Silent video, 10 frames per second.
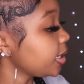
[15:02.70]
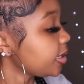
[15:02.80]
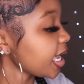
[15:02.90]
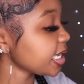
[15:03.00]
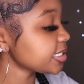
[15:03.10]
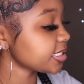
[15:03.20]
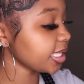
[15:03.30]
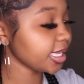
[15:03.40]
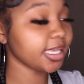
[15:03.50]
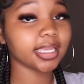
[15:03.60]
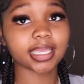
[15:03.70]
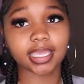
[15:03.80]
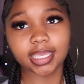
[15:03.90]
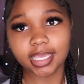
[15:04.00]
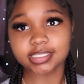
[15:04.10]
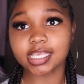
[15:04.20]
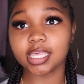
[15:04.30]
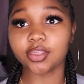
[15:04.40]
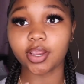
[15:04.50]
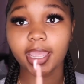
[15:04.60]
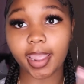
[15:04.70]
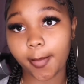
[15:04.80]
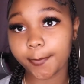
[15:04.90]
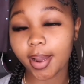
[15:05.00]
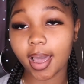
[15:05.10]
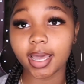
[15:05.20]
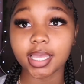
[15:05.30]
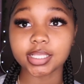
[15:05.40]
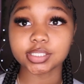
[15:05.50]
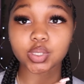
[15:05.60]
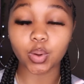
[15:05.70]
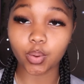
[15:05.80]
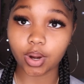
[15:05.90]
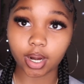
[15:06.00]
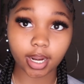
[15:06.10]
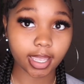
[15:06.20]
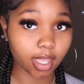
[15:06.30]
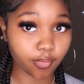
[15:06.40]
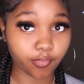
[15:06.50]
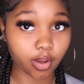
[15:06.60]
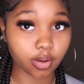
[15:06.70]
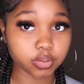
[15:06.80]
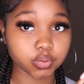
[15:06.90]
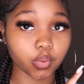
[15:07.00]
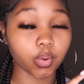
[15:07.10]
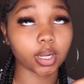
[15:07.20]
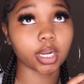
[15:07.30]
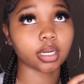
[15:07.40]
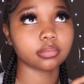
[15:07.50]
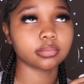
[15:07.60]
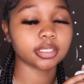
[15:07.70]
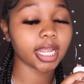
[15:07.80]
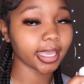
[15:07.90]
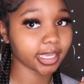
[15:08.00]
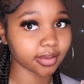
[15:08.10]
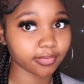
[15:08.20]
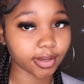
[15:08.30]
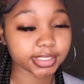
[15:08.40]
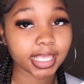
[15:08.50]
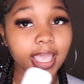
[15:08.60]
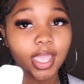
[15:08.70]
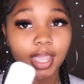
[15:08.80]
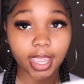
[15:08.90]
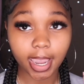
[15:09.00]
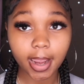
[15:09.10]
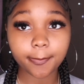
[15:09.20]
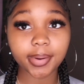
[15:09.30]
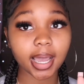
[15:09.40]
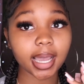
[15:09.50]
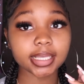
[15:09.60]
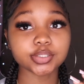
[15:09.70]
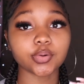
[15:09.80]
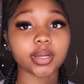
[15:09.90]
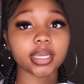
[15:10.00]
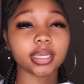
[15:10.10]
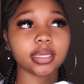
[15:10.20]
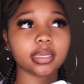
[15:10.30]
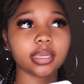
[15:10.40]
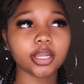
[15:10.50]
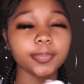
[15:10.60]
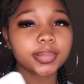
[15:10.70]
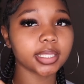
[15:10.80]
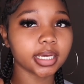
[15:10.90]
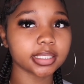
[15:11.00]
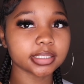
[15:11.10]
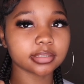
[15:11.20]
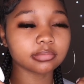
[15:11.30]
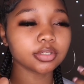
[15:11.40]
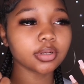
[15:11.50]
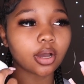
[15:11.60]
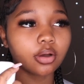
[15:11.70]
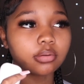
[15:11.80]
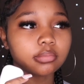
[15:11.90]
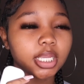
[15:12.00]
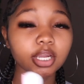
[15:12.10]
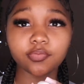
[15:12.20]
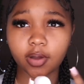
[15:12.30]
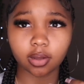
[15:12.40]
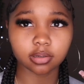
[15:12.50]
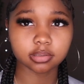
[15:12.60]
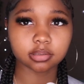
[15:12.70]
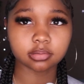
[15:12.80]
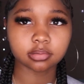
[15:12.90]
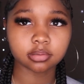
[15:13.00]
Next thing is either AirPods or headphones or not headphones. AirPods or earplugs, you know, earphones.